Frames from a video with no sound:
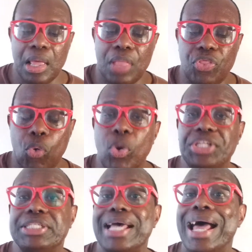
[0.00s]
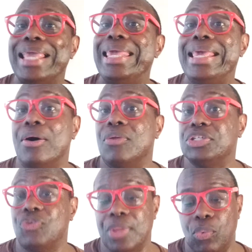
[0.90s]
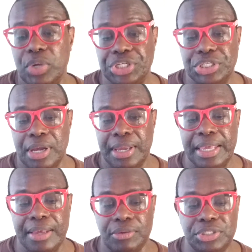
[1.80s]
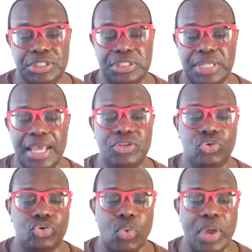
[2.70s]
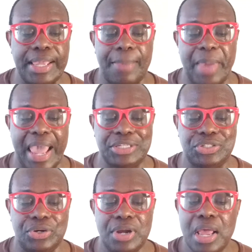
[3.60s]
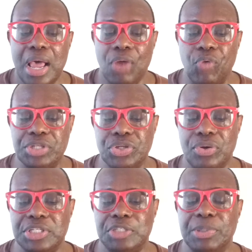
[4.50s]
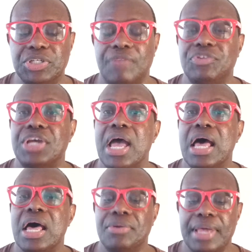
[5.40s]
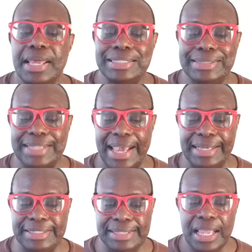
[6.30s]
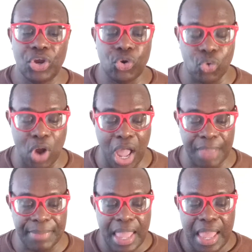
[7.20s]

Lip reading: The Wichita Eagle. This is from the Wichita Eagle. Sedgwick pastor arrested on a suspicion of child sex crime.